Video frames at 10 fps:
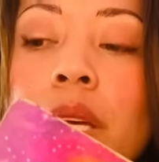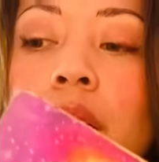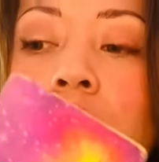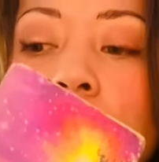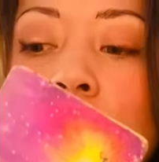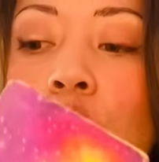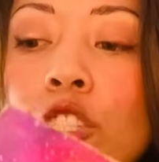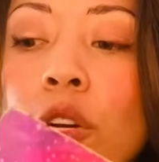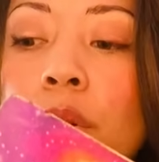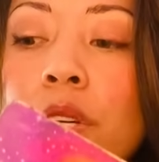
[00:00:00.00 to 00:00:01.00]
is to
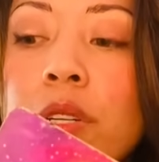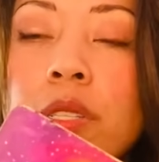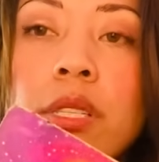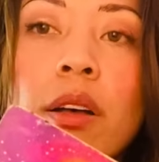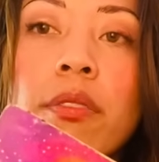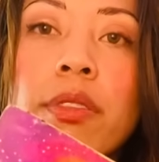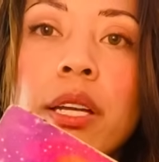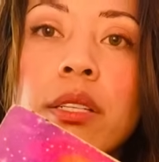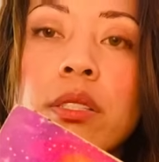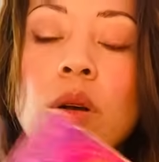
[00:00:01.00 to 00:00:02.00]
show yourself that
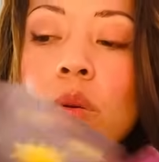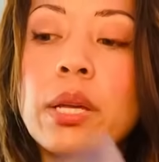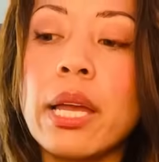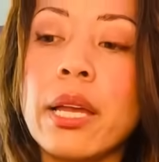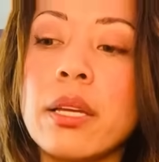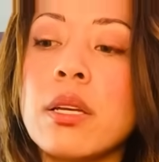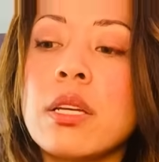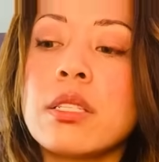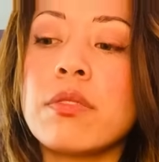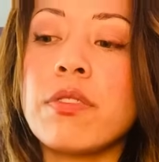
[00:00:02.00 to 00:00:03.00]
it's okay
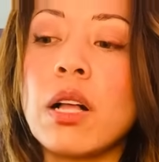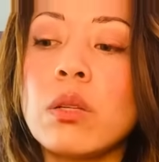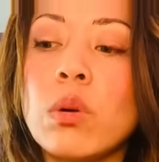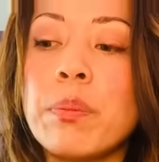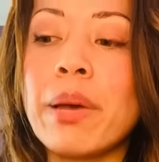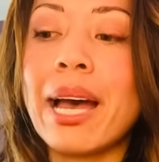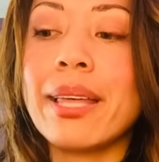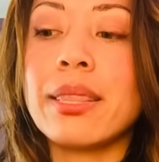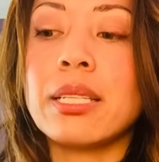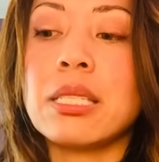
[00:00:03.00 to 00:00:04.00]
to follow a
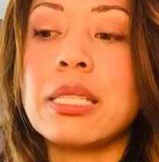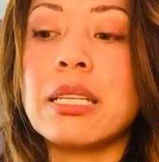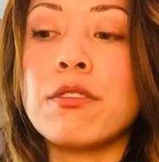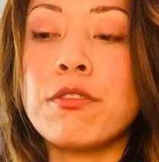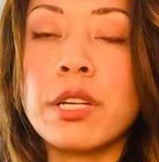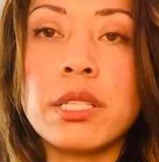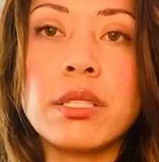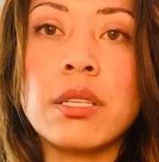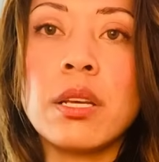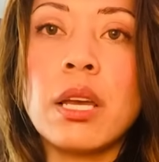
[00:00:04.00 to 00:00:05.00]
path that's
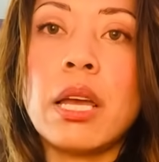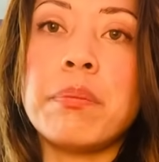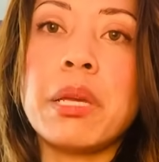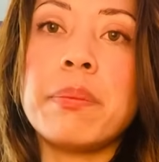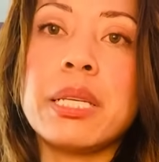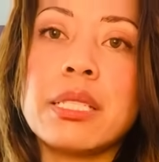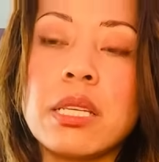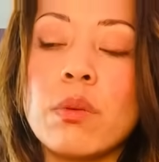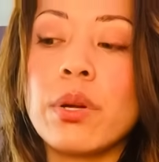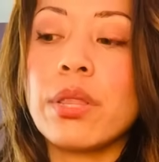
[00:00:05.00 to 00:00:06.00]
different and maybe
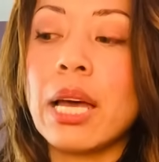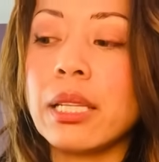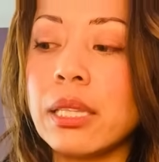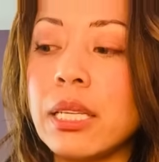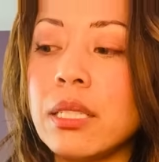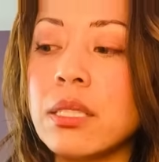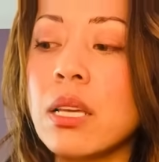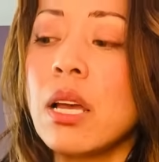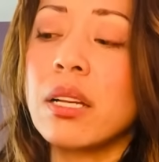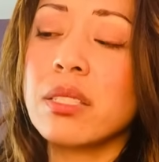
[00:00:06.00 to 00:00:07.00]
see where that leads.
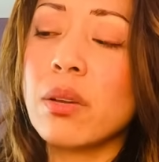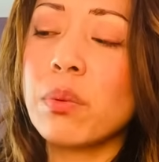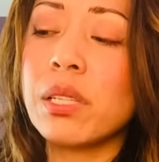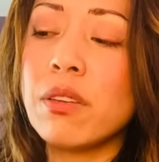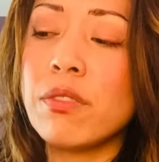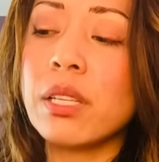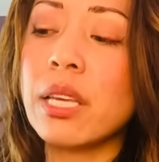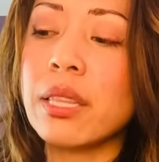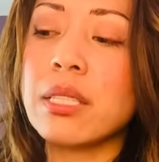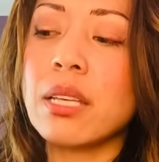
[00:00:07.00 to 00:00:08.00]
Because I really feel
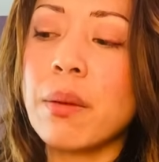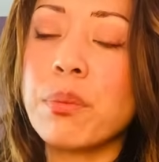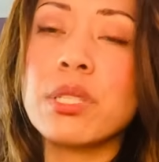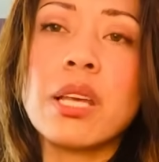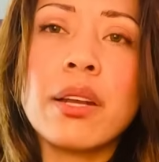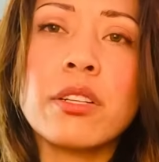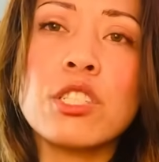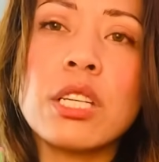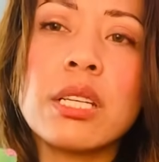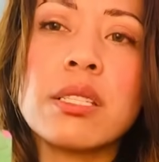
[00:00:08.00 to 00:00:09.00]
like this Empress
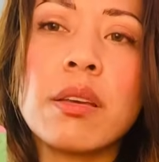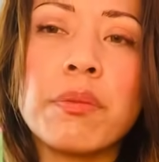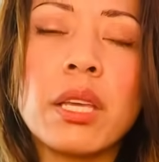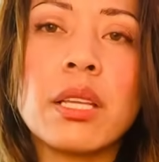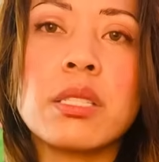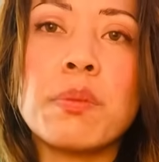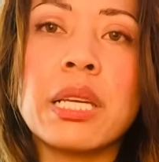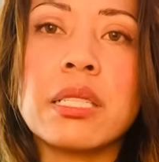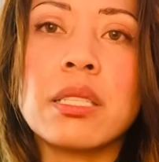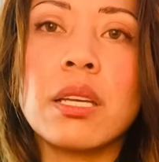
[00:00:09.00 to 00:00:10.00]
energy is something that's
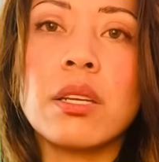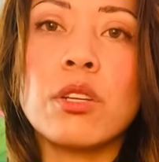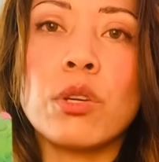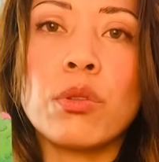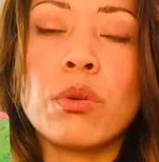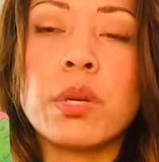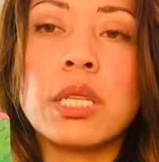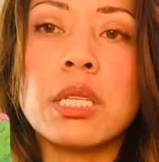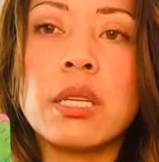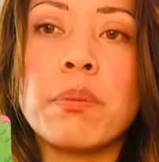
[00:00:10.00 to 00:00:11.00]
being seen in your
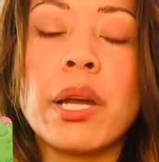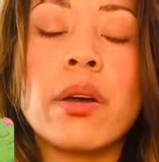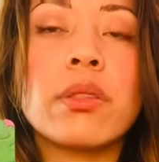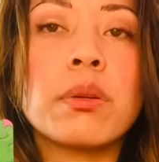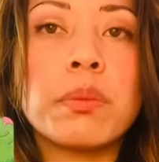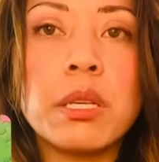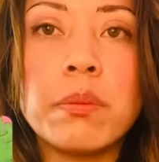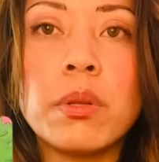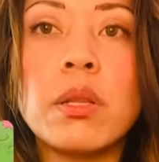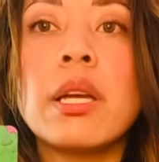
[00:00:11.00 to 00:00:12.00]
3D by other
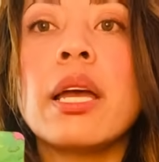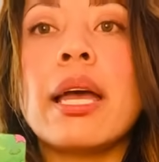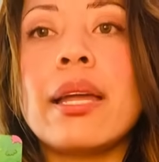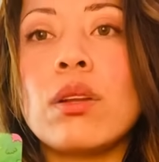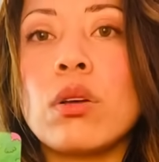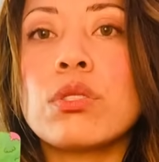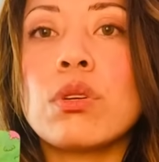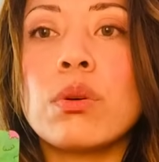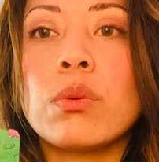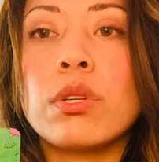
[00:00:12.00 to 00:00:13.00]
people and
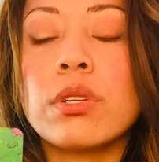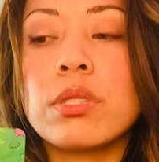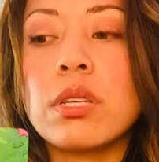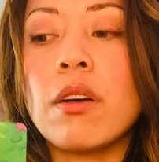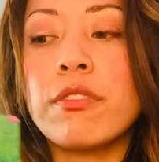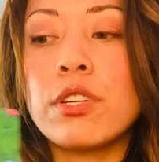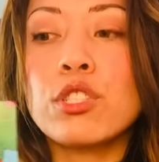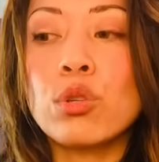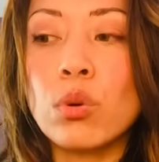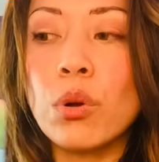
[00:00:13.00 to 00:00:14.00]
also yourself.
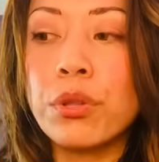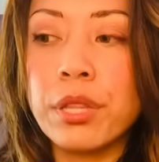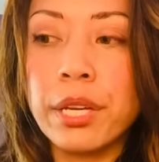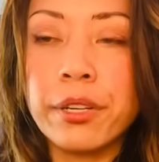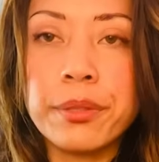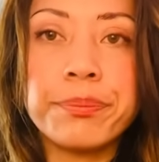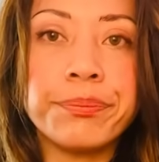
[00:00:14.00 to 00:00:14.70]
There's growth here,